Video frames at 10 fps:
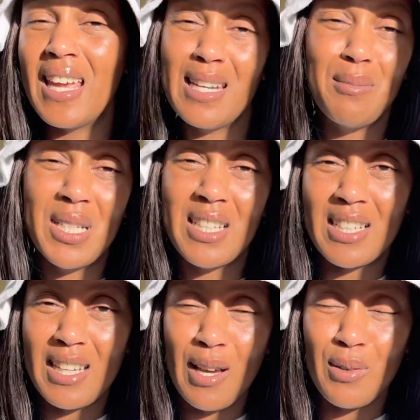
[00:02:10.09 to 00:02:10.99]
any
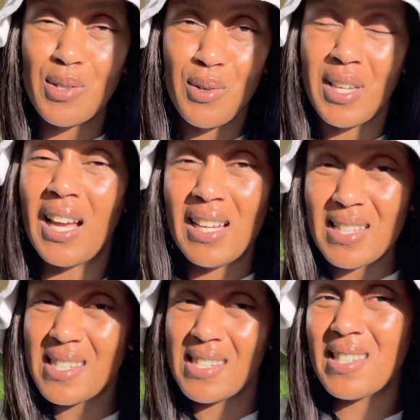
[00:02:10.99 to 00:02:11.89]
minute now. So yeah,
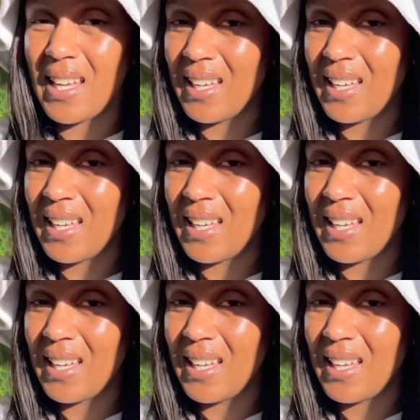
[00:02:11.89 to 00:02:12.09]
let's